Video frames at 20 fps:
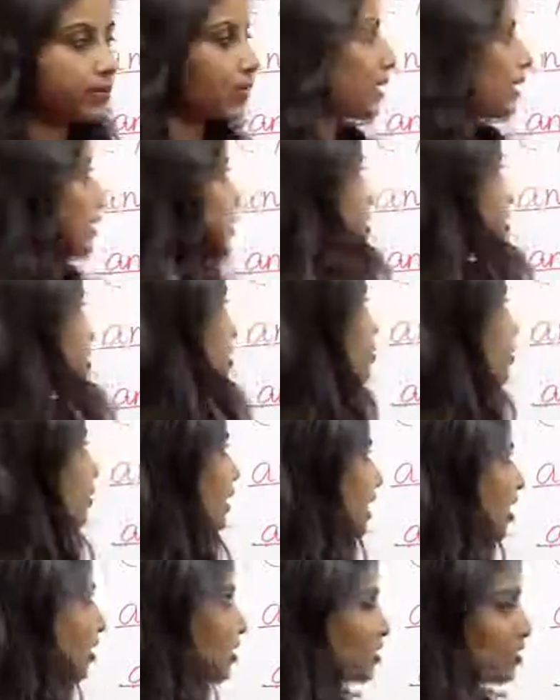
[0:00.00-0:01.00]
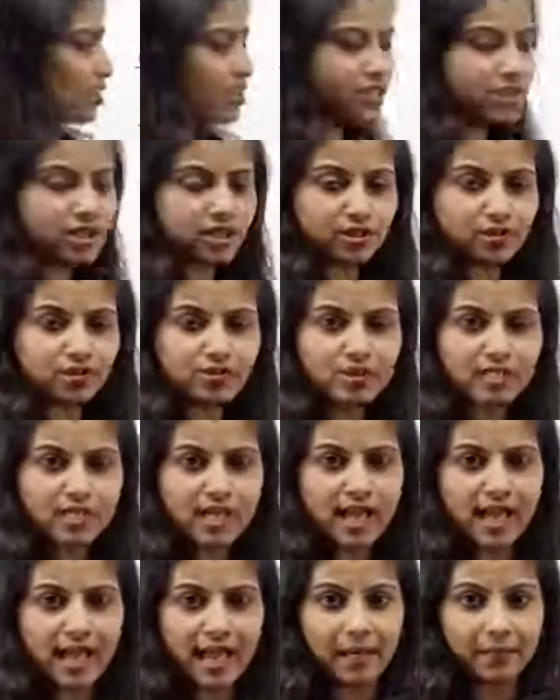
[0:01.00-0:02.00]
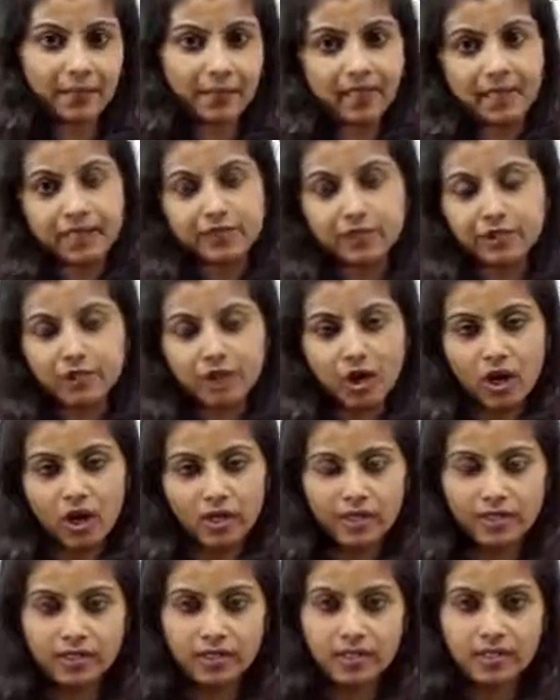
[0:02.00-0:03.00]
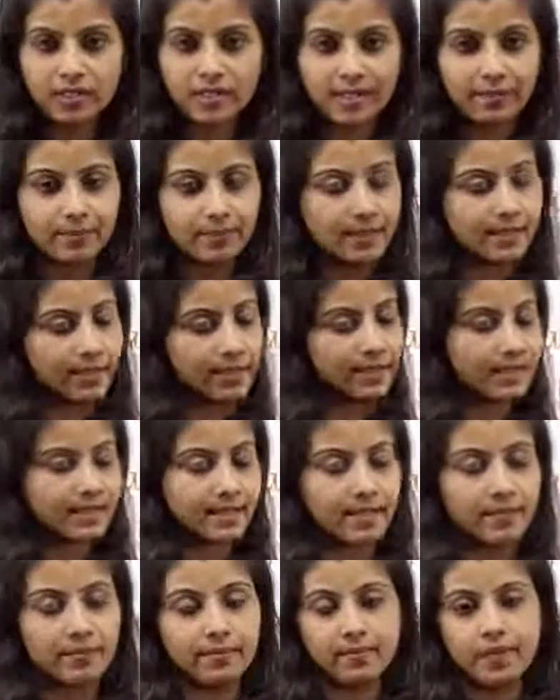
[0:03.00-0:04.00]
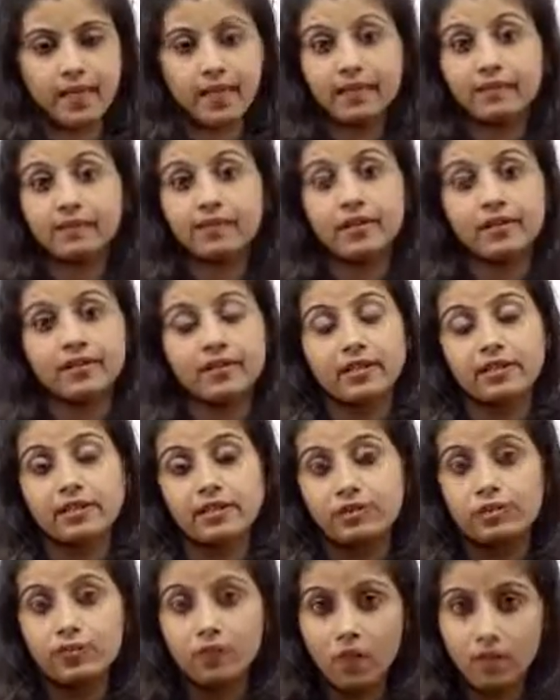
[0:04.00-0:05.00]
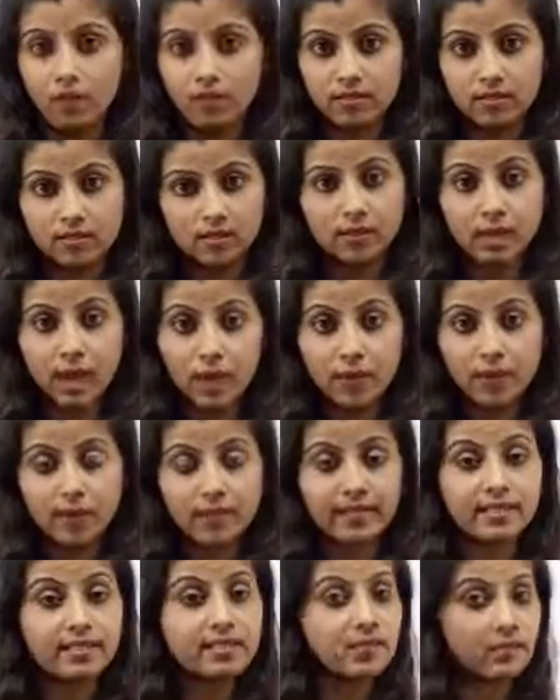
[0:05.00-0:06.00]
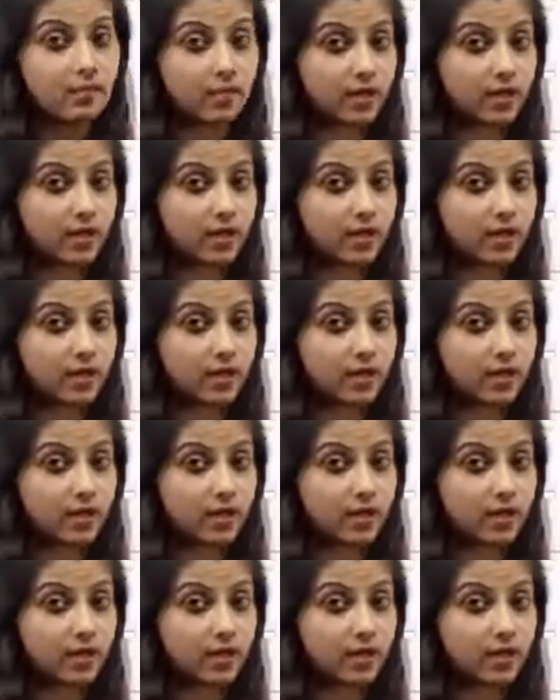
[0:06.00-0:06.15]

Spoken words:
because you cannot just use and play with your articles and place them anywhere that you want. No, it doesn't